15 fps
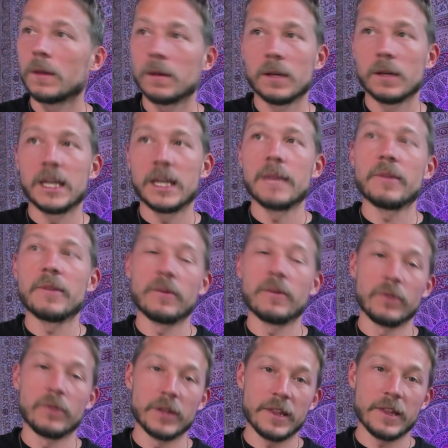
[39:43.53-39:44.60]
Keeps it
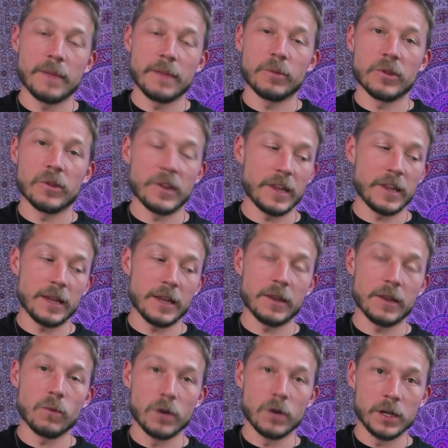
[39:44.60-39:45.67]
really simple. Just 6
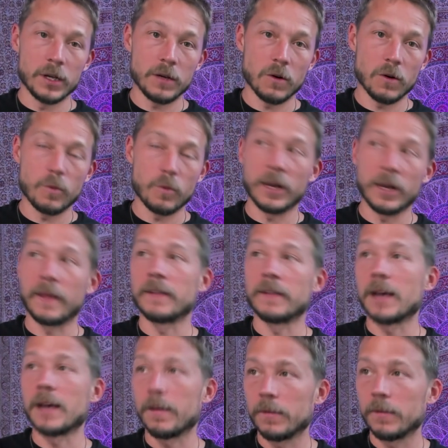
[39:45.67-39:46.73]
and 1. Open on the
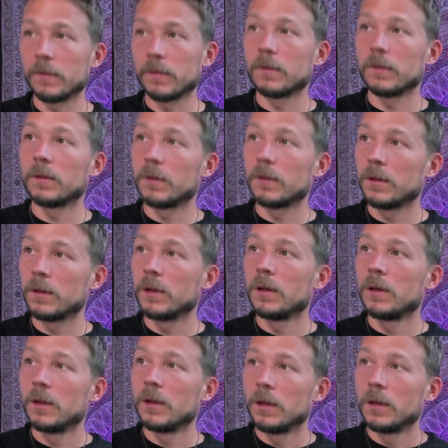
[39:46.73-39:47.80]
top.
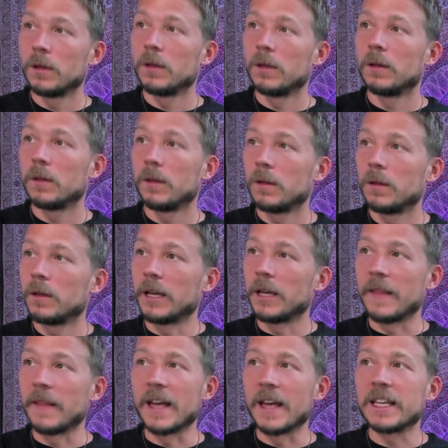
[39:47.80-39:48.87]

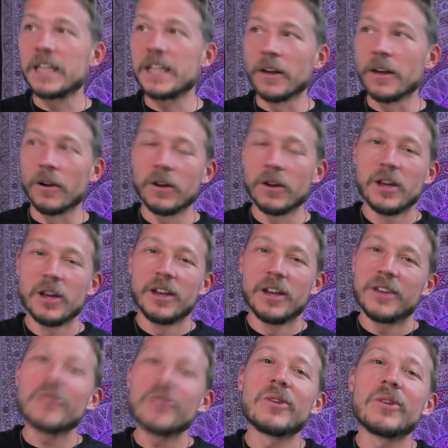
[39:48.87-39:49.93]
And then here,
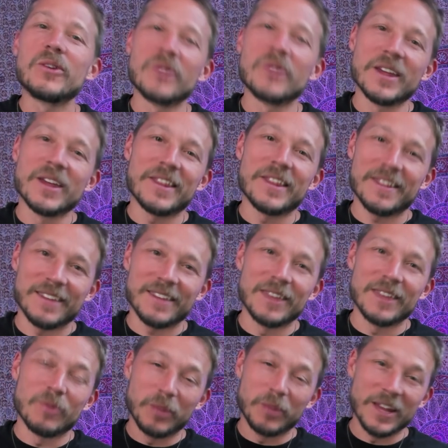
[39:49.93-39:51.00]
you can do this
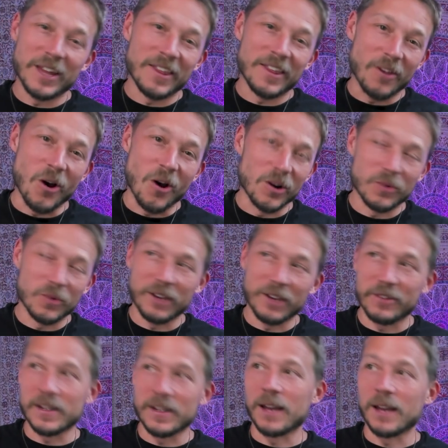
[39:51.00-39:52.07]
in replace of the hard one
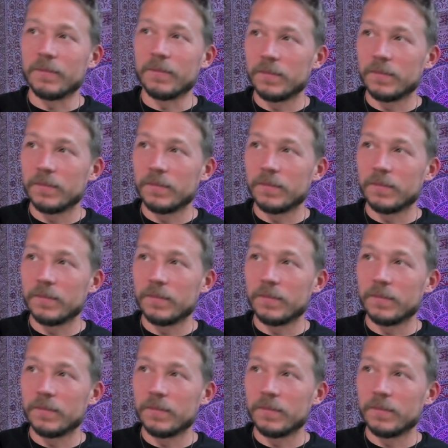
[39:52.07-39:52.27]
every time.